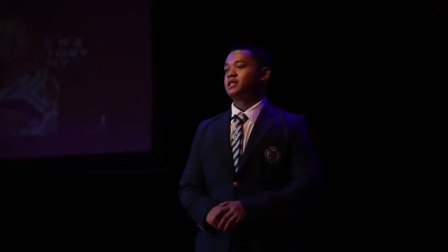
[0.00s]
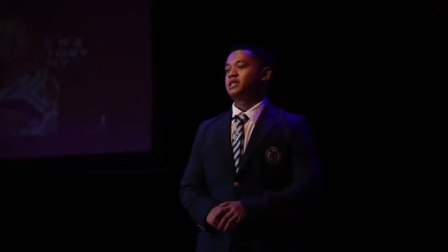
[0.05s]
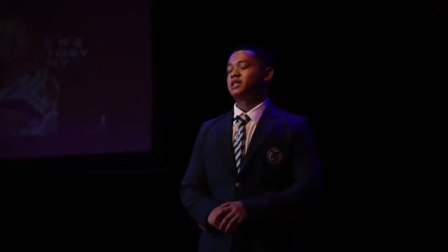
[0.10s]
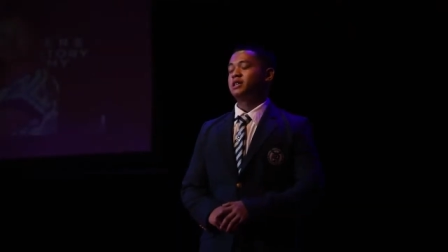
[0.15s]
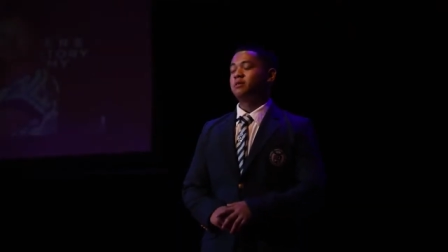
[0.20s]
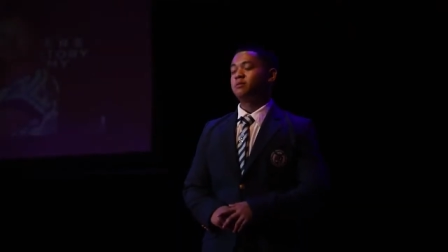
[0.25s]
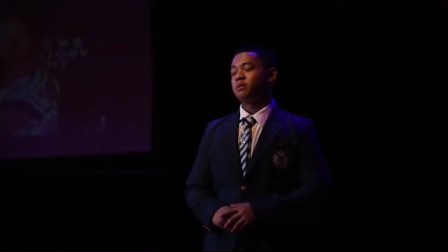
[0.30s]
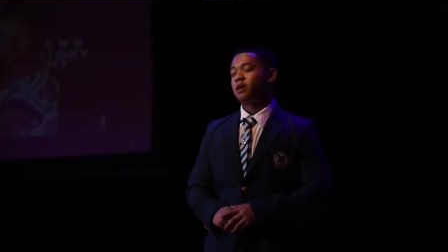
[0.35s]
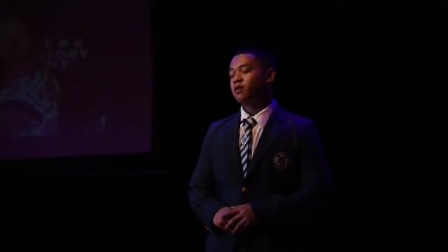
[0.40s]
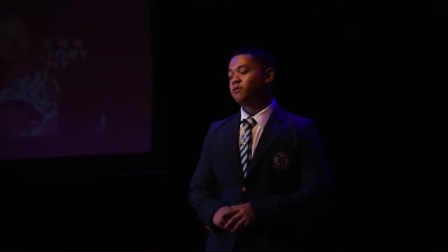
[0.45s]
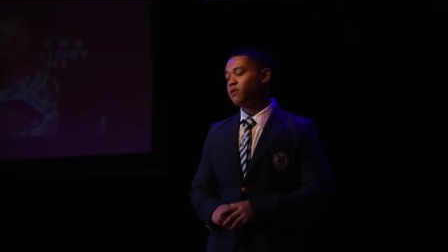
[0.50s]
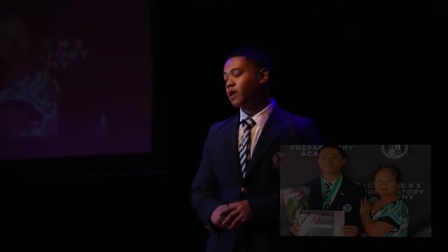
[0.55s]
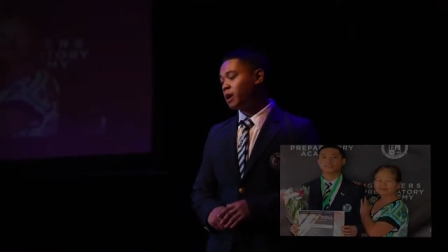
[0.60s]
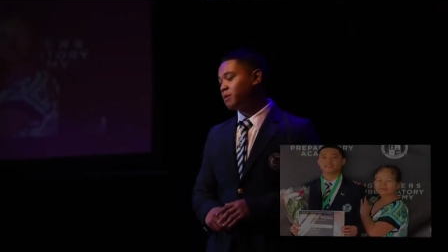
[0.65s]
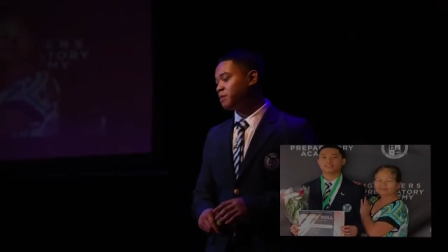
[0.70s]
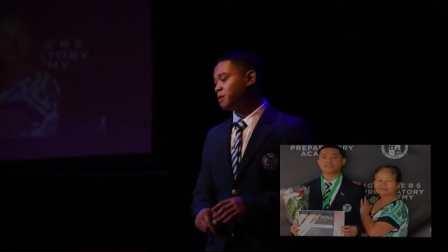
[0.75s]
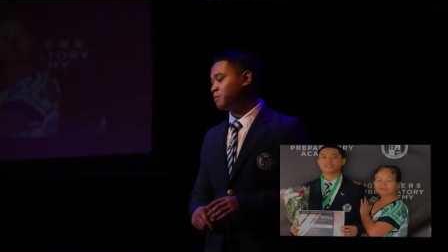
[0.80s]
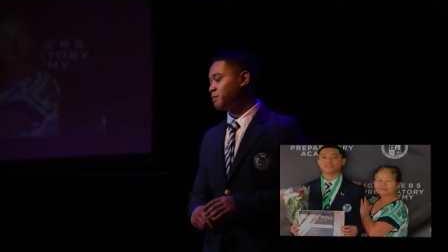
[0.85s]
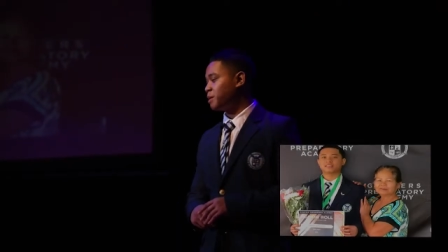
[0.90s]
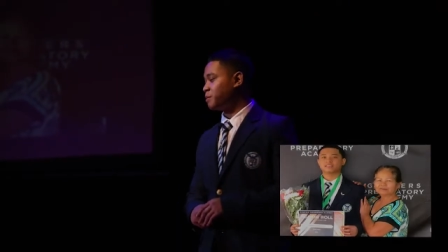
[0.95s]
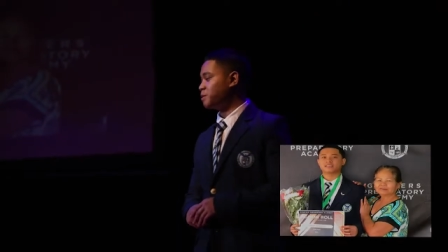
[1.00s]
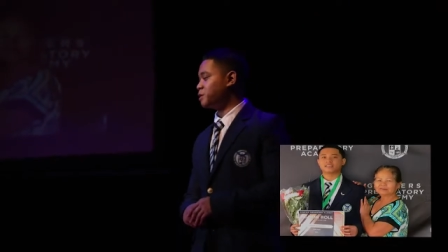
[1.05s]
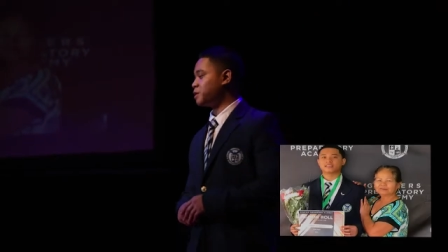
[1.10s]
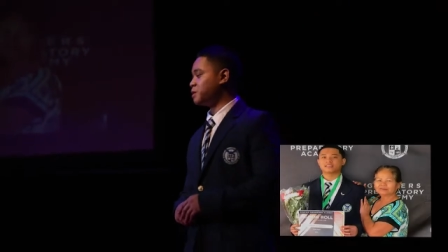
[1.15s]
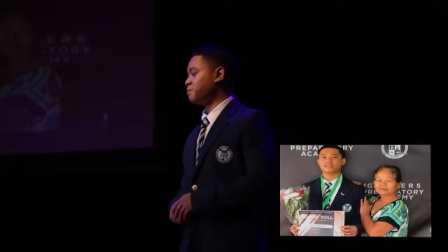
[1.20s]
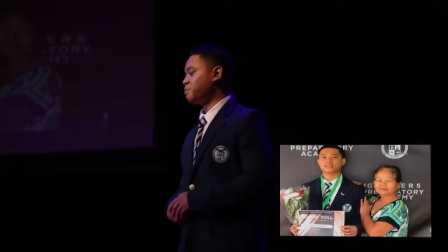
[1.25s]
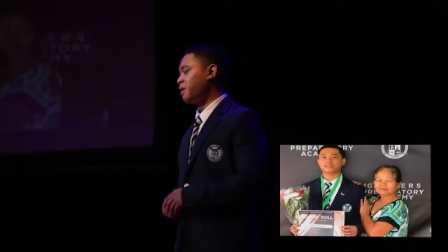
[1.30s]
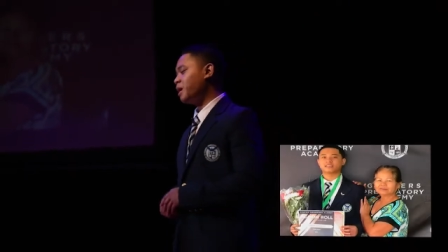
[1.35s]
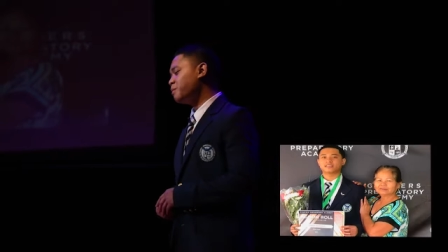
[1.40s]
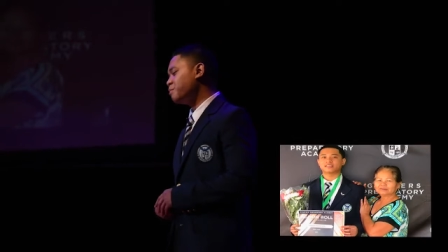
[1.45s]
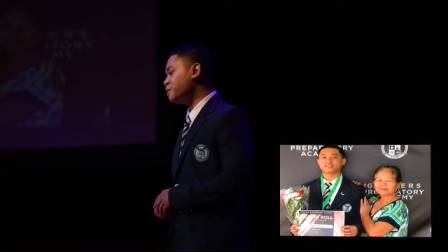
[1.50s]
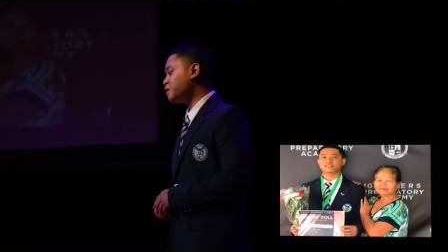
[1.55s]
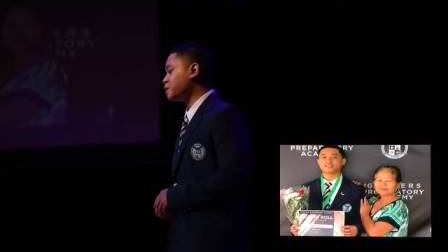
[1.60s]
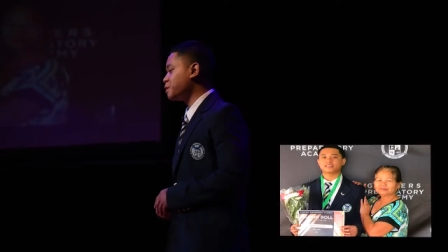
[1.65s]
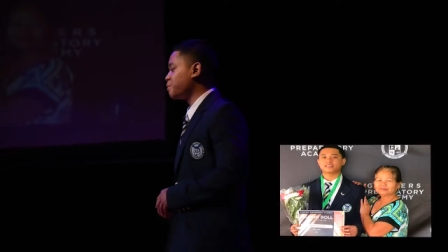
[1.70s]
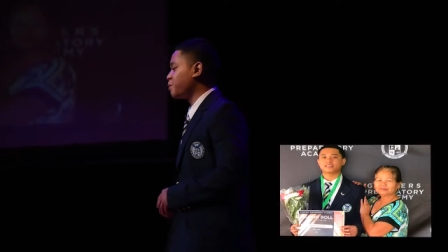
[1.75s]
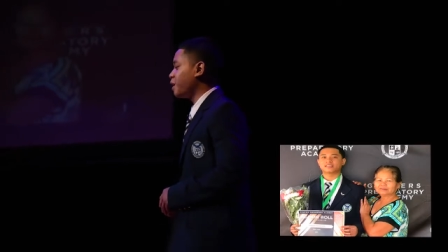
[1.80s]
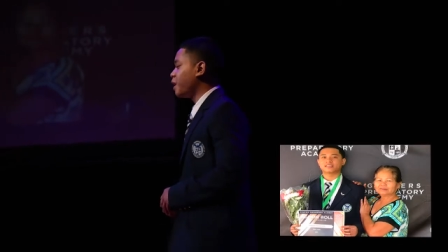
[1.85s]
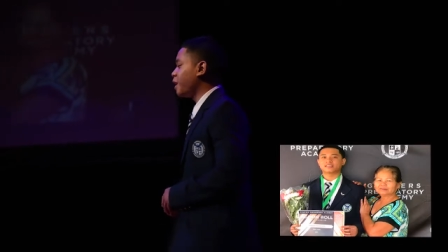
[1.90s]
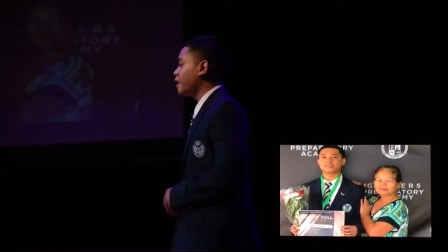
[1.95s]
Some of my family members might be
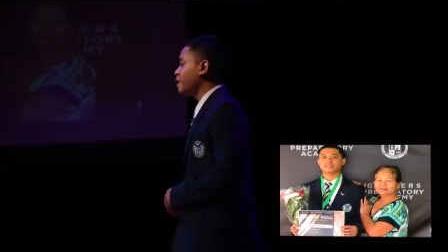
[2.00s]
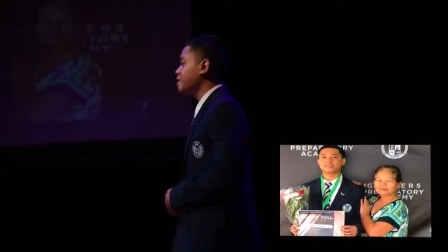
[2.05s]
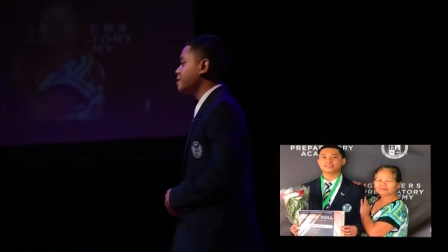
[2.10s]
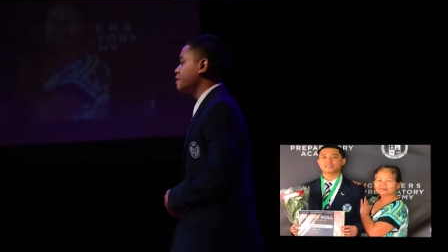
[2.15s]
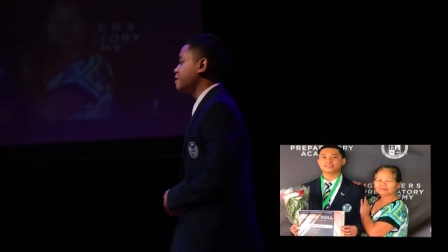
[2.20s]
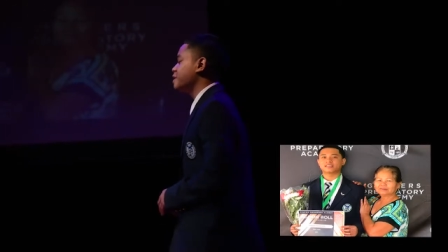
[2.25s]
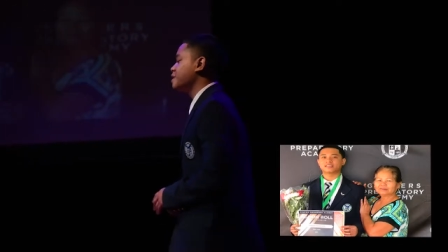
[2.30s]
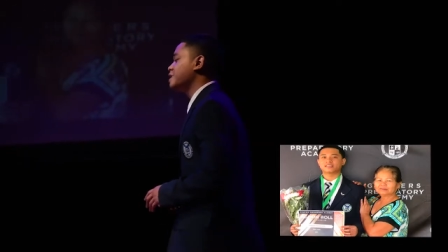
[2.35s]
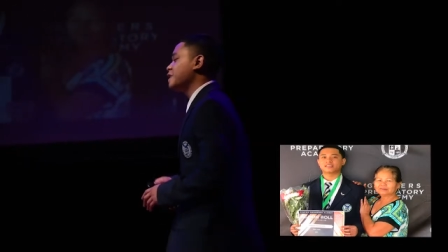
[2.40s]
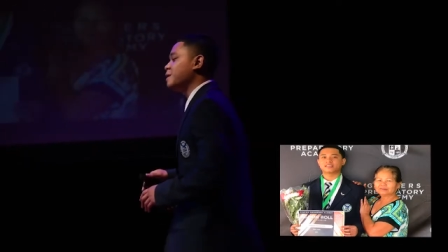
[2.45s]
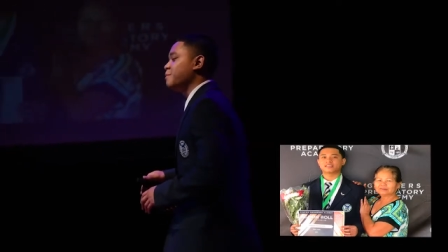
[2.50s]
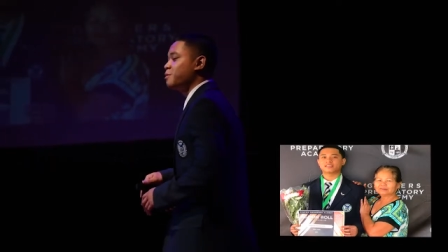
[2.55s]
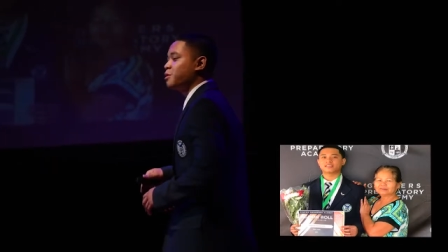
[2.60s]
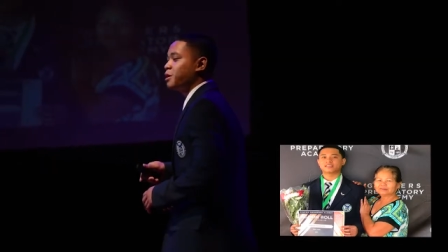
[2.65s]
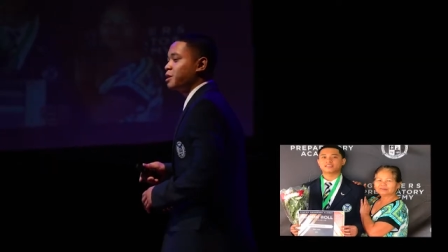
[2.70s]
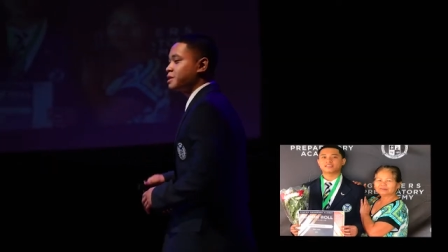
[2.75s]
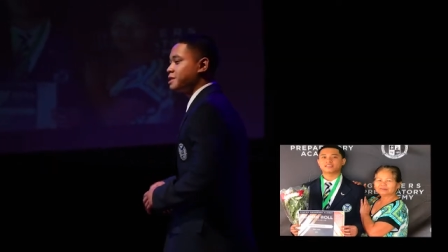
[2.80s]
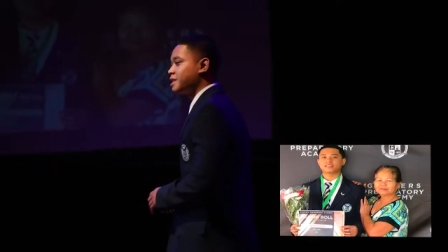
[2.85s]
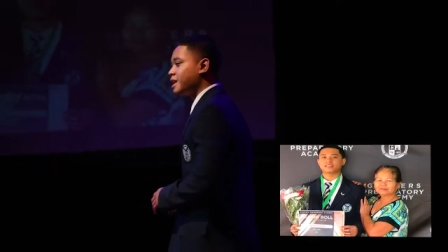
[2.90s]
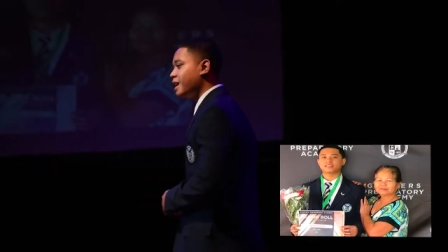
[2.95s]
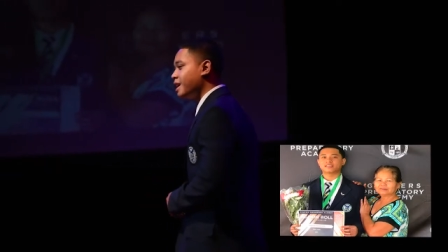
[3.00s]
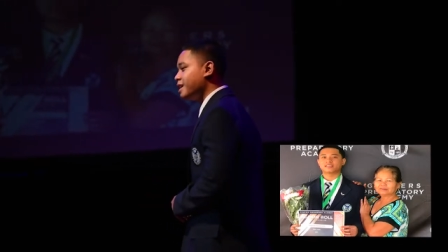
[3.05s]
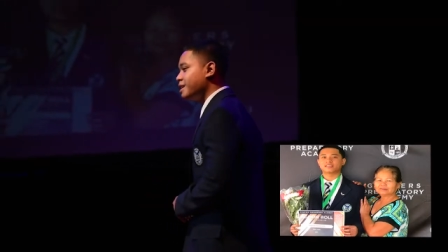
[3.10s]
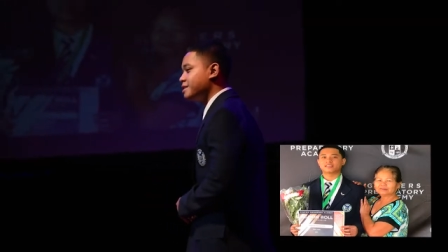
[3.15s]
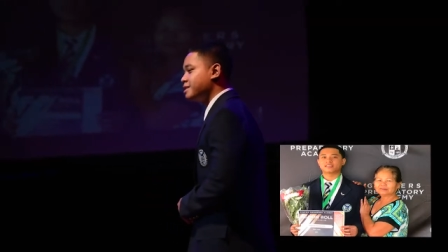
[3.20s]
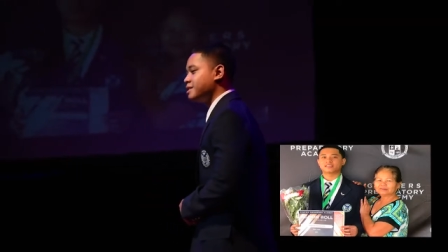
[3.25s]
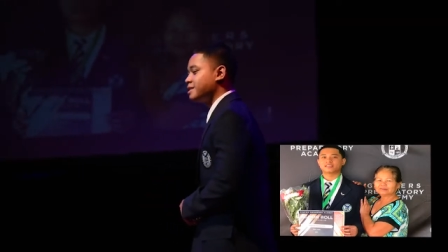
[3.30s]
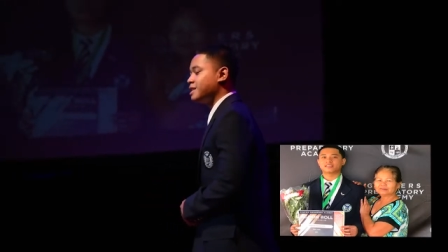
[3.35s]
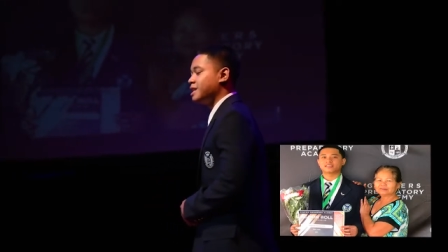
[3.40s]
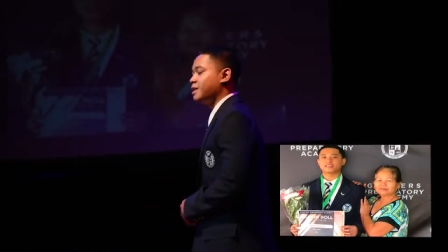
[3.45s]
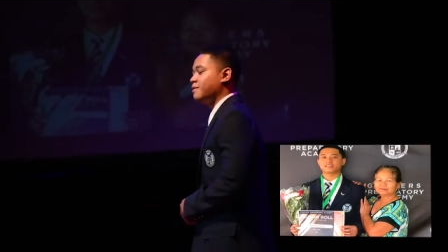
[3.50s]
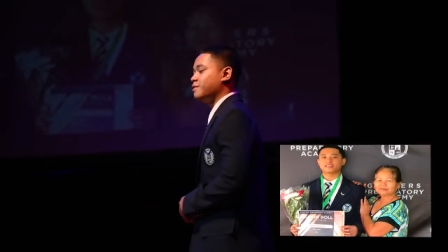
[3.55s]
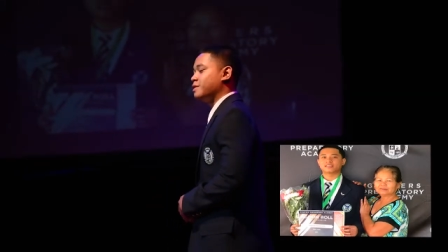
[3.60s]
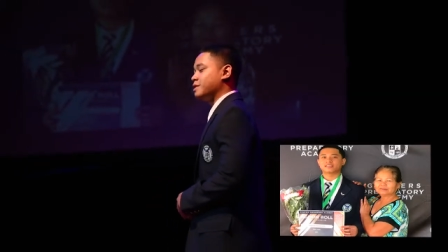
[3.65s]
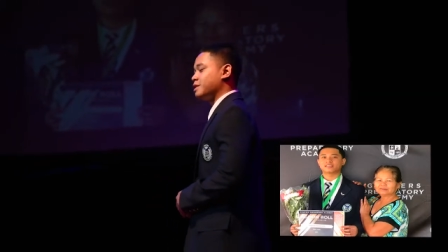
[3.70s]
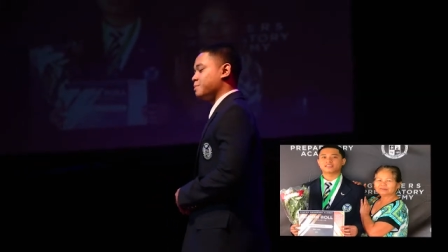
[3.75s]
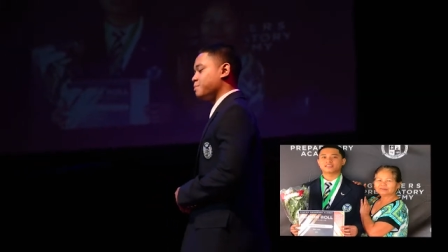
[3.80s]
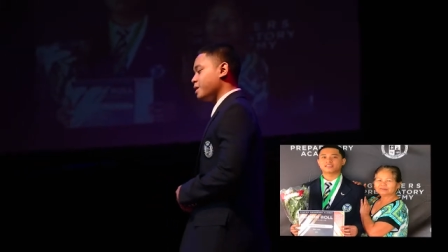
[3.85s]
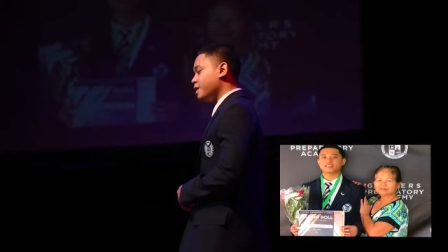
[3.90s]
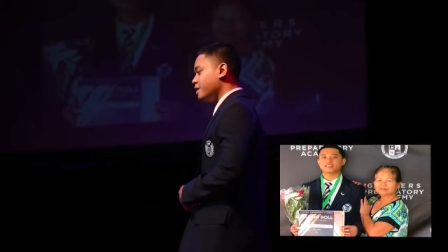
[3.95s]
surprised to see me on stage giving
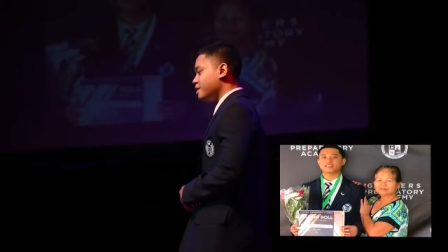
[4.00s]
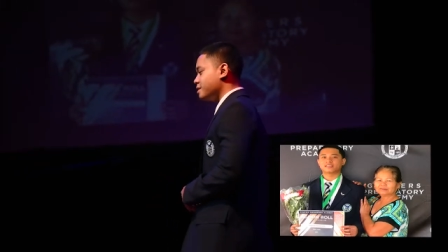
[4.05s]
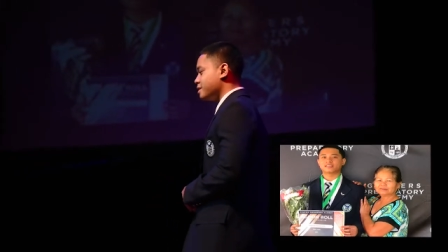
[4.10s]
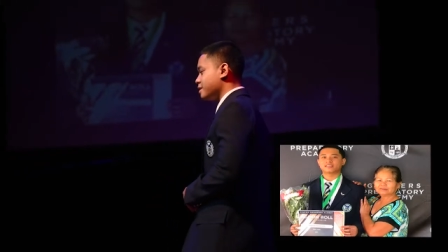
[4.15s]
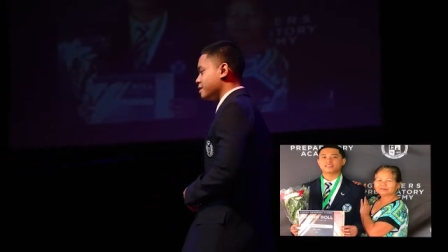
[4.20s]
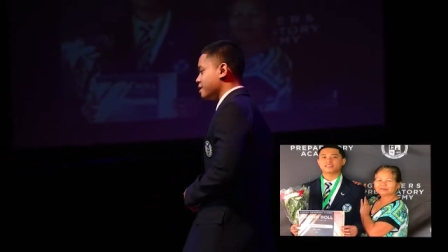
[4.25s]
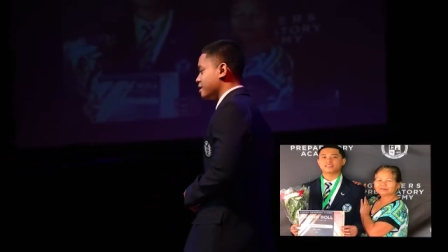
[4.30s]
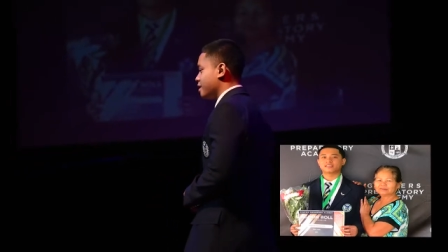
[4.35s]
a speech,